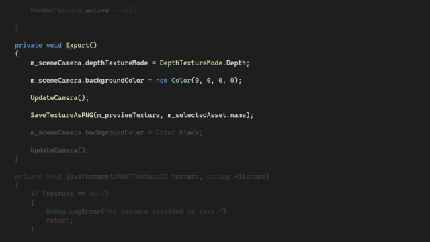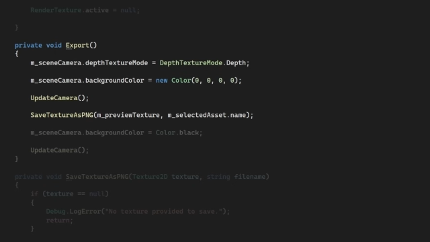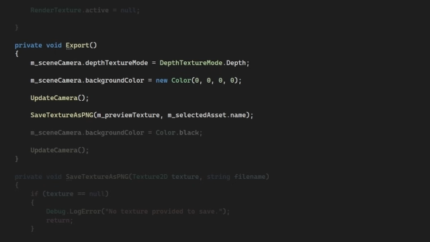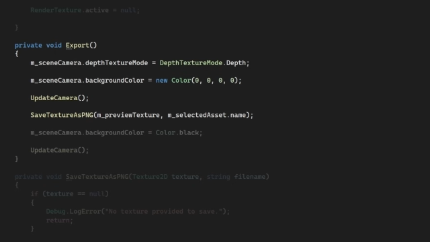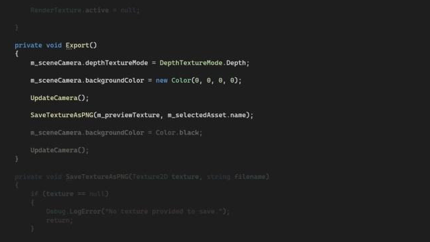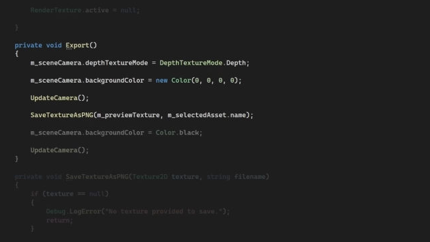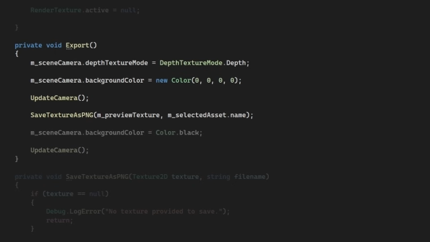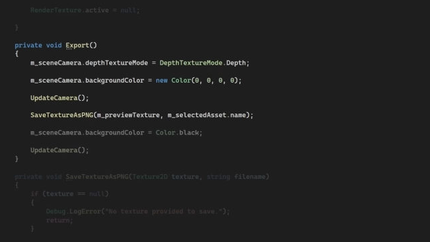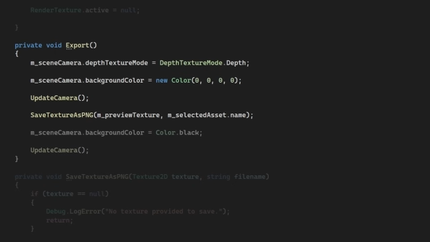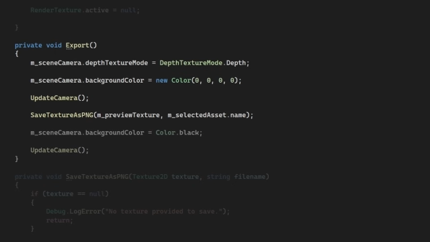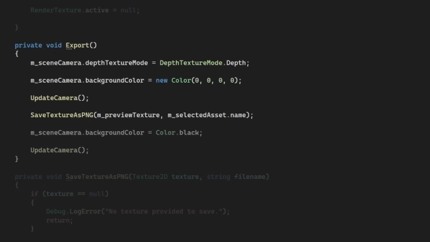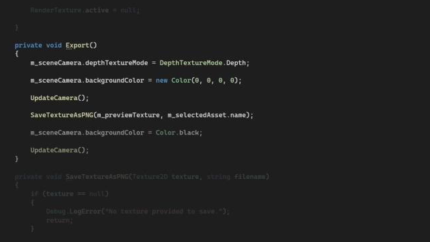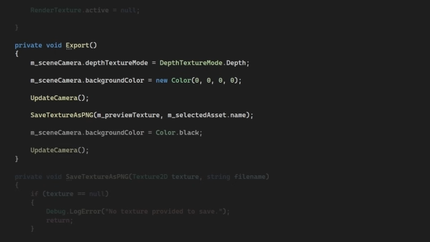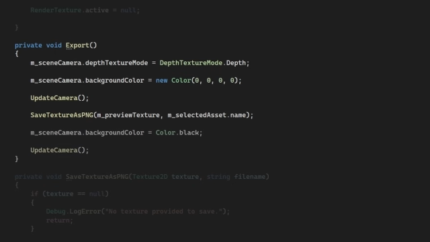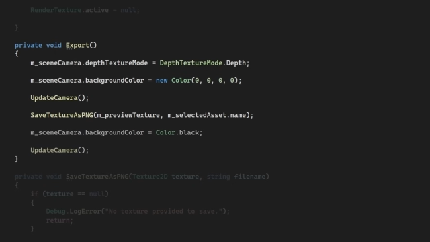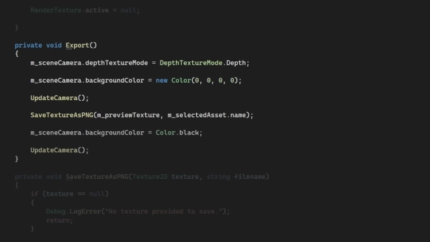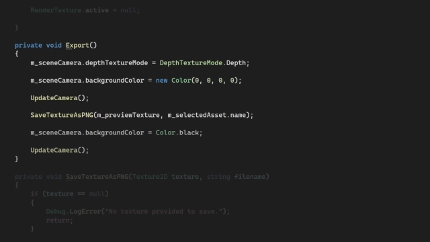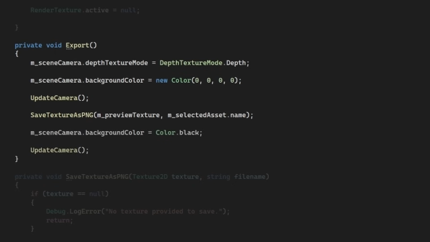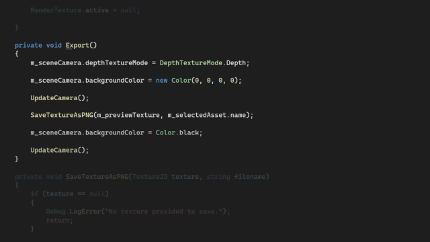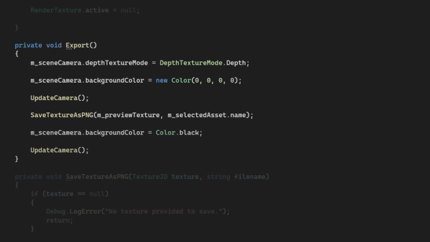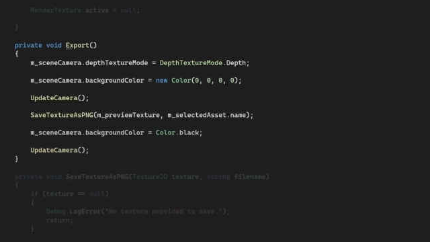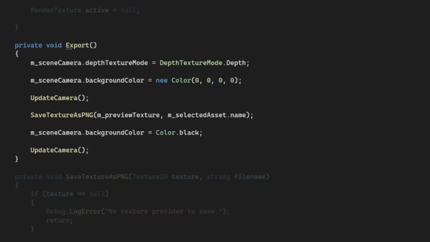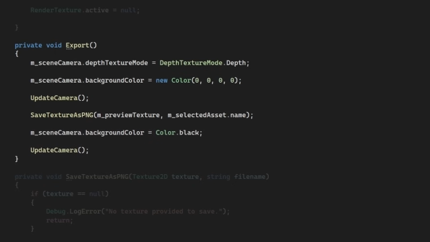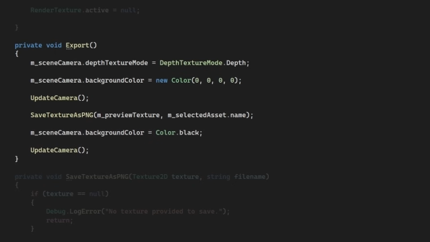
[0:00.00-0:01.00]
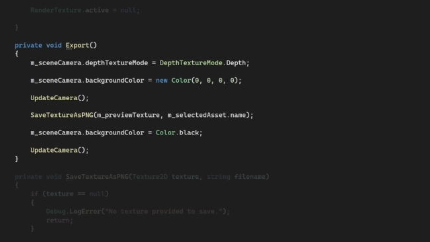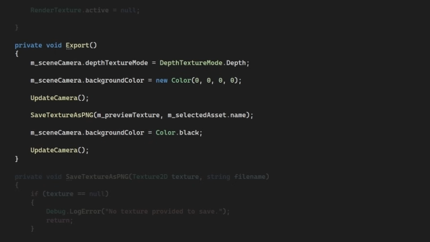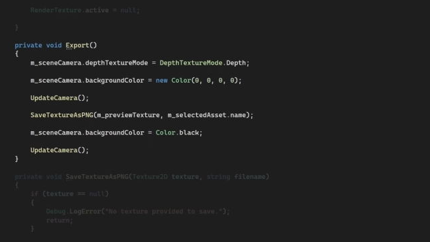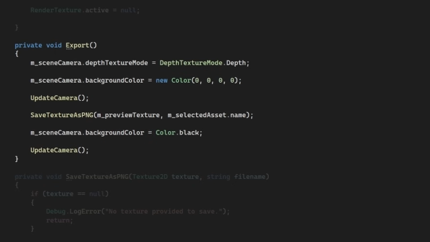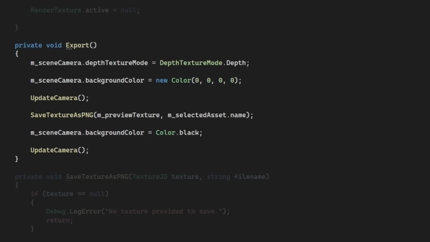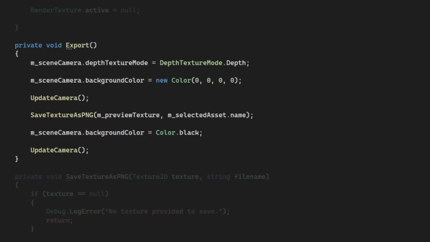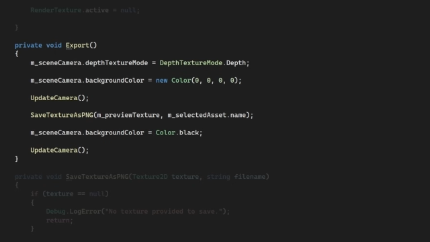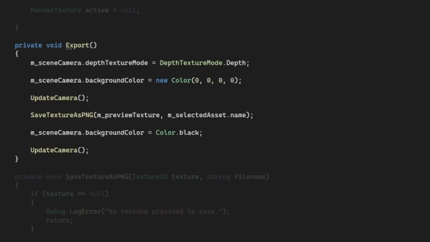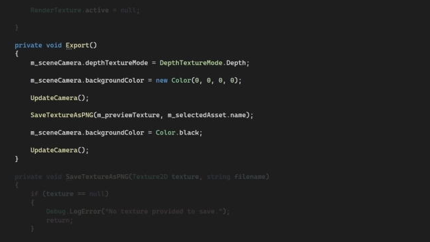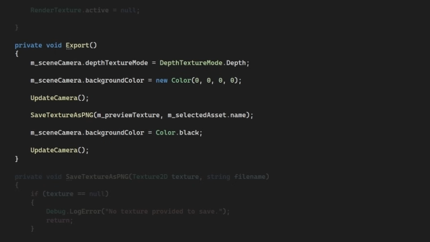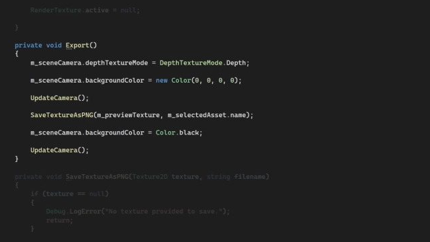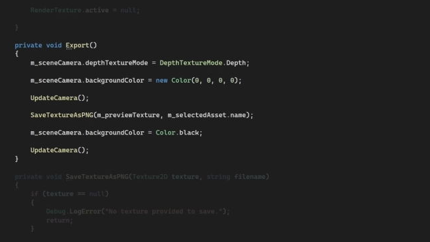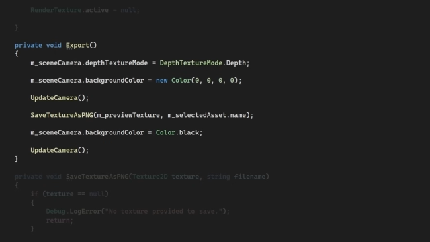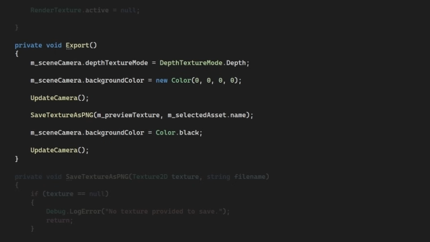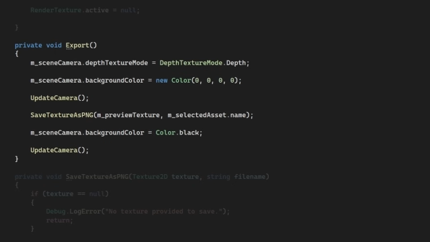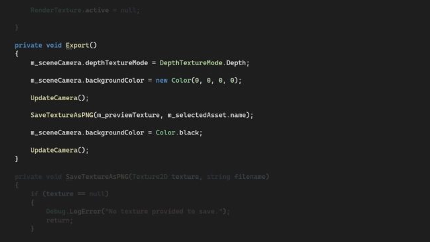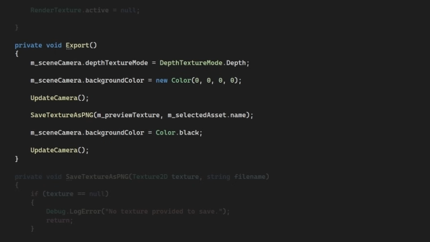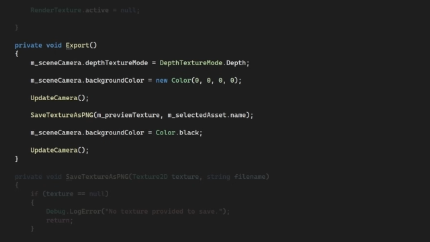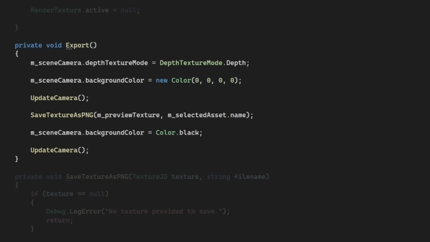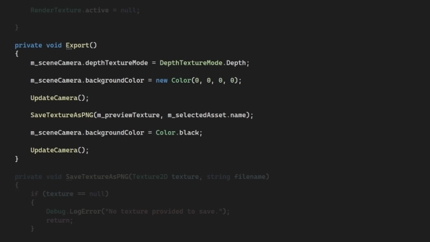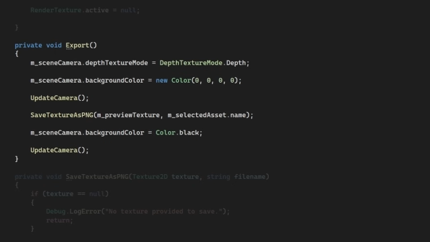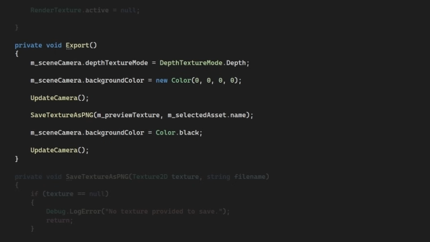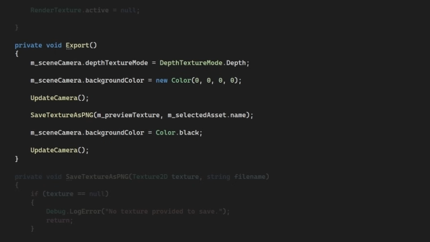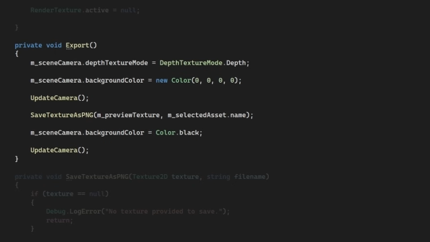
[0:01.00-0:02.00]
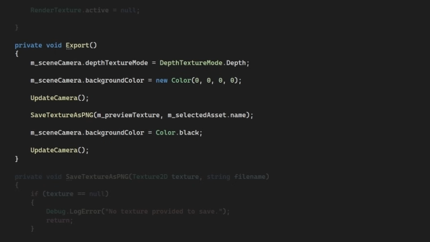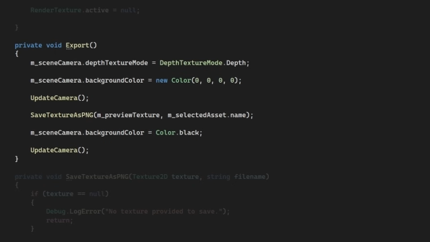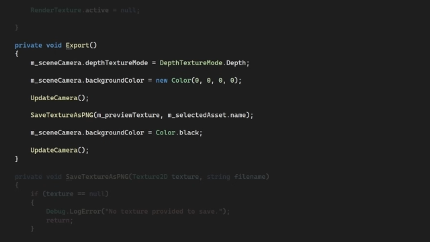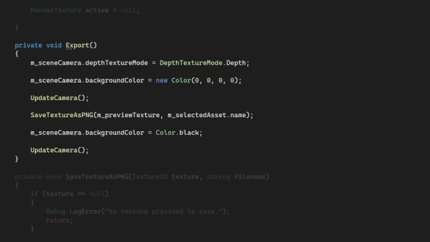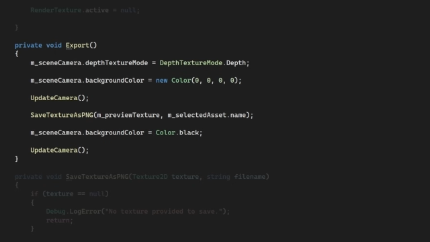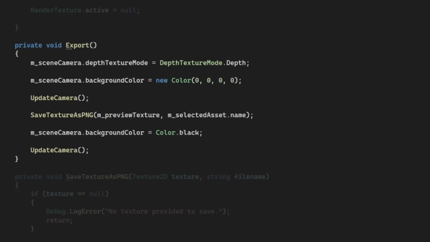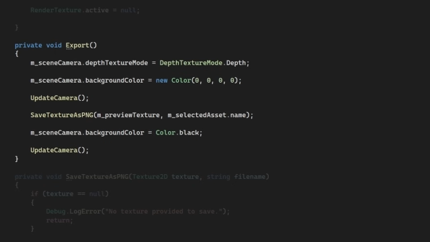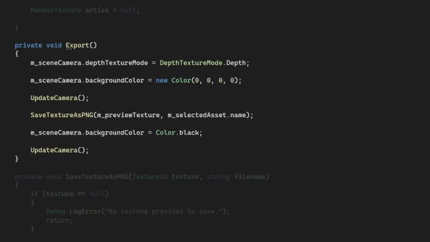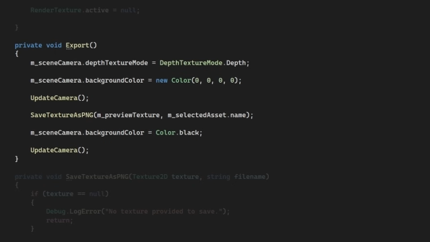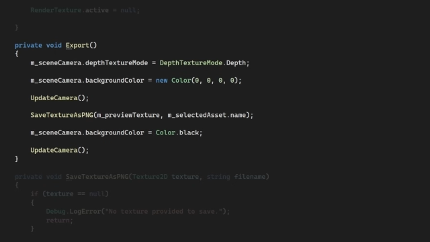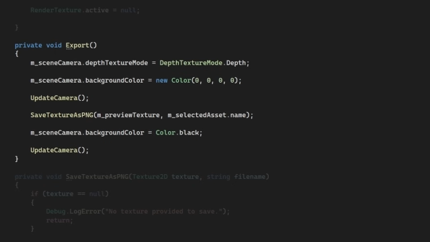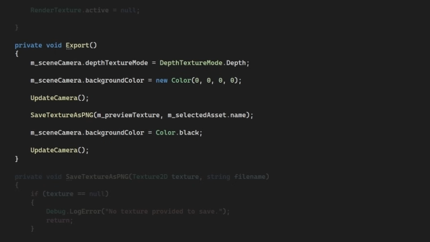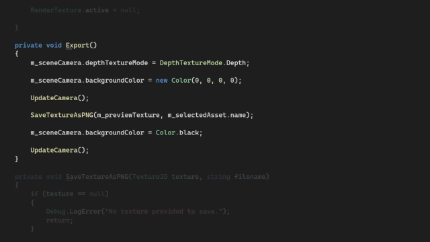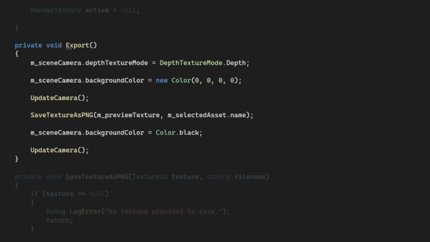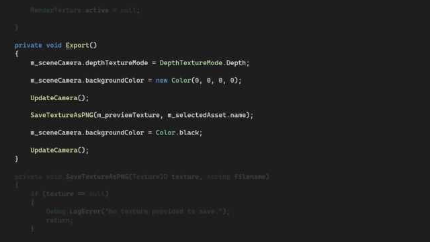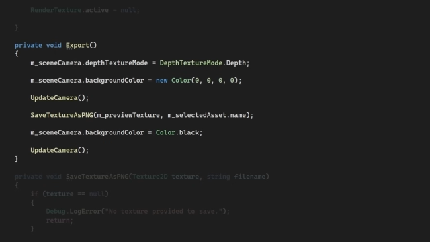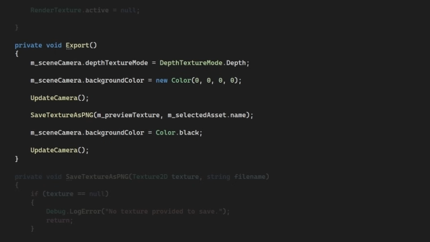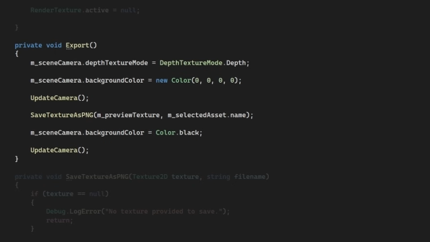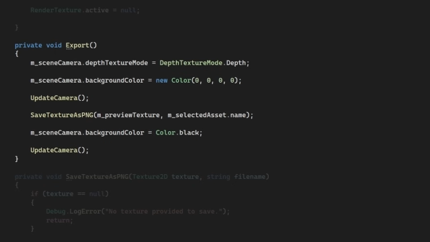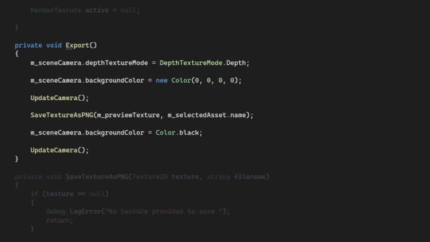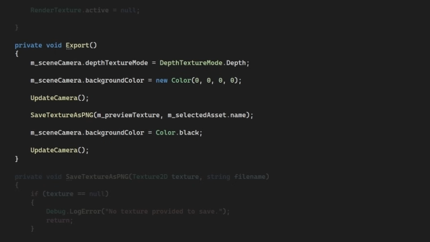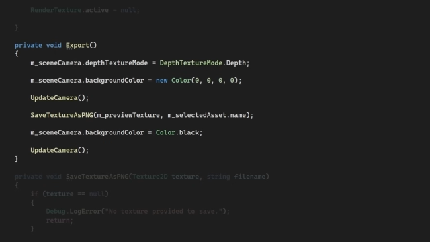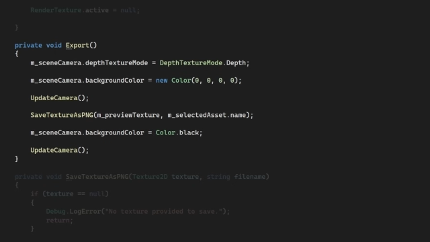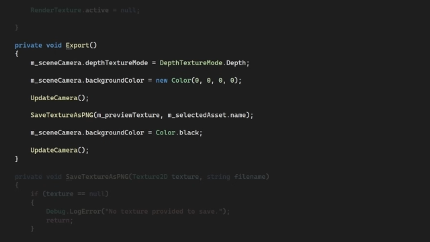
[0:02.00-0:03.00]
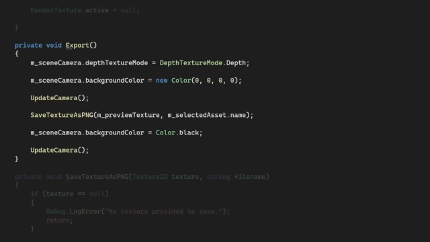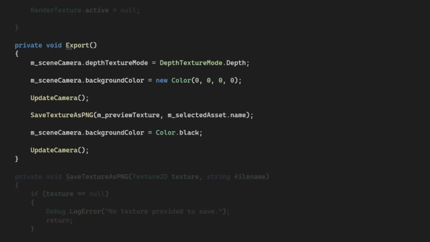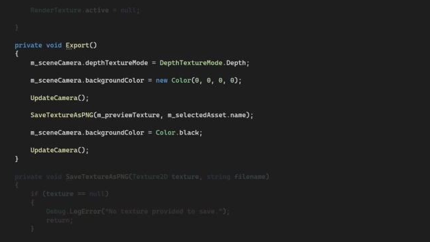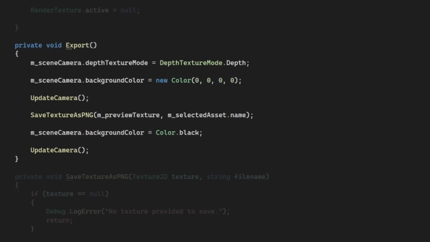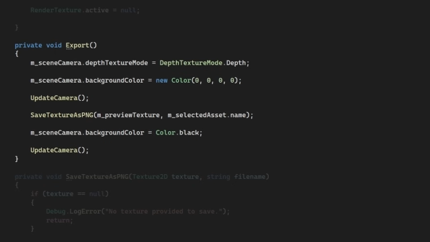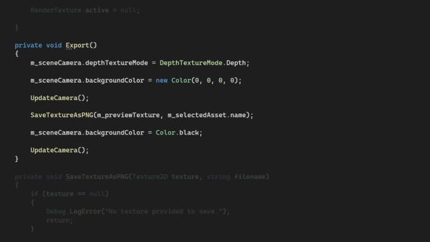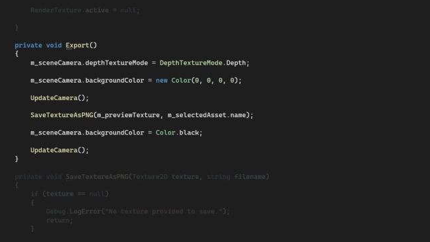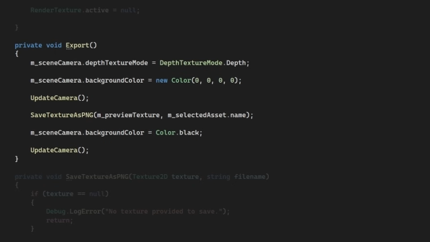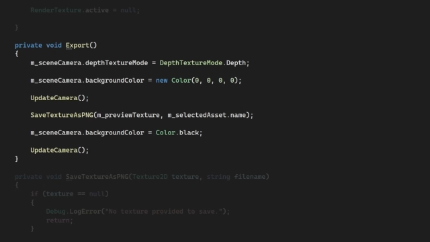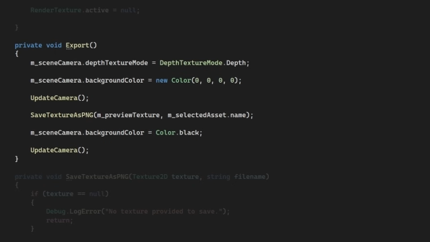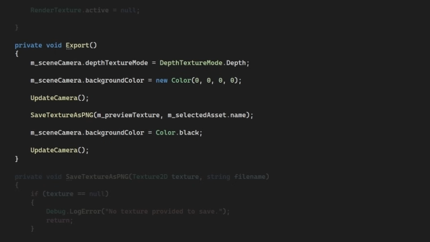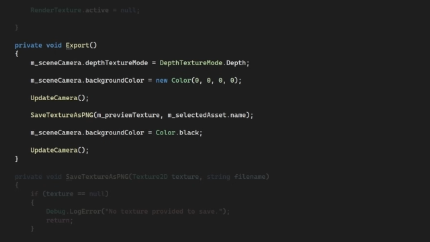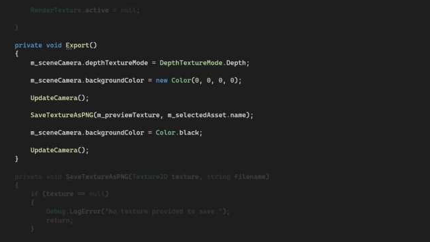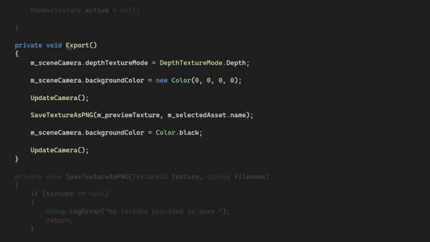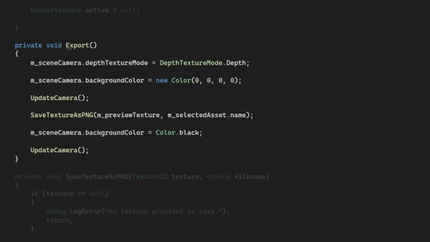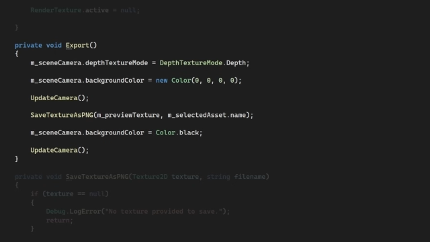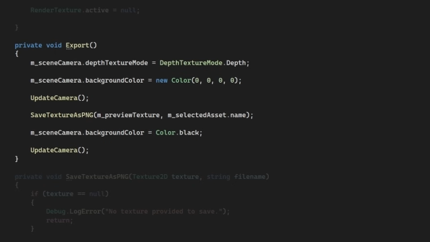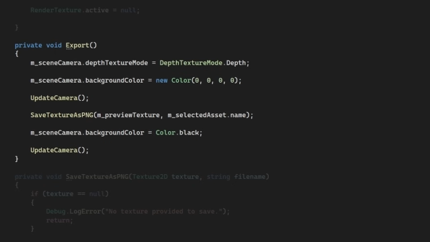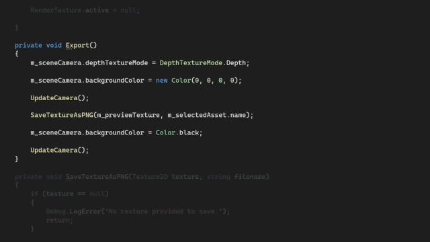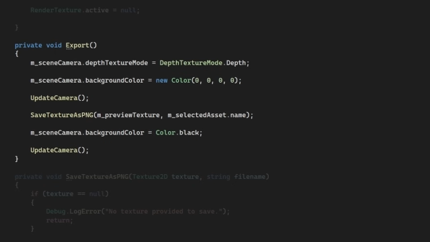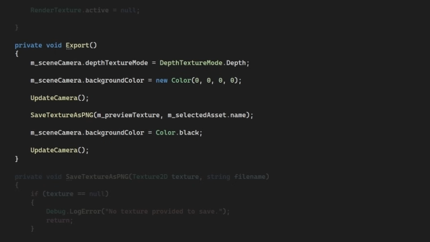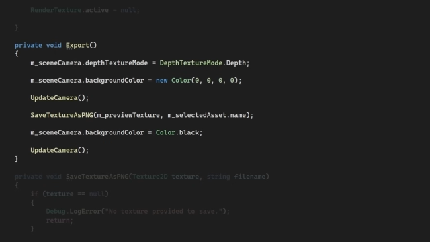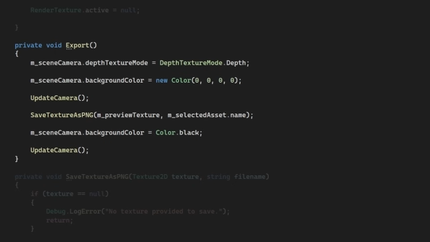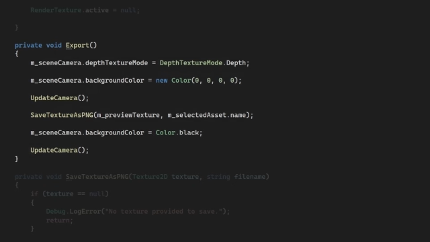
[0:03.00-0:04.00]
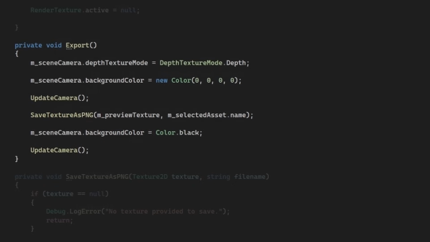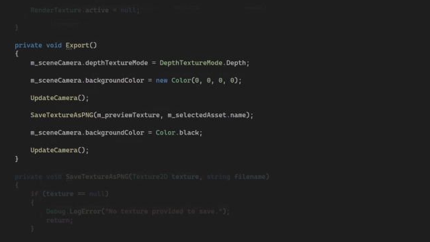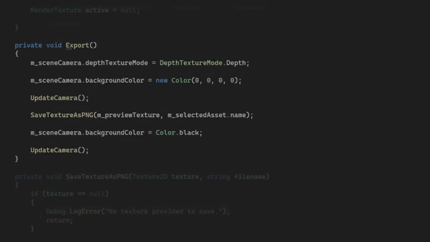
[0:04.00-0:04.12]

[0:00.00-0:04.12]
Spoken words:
No face is visible, so there are no lips to read.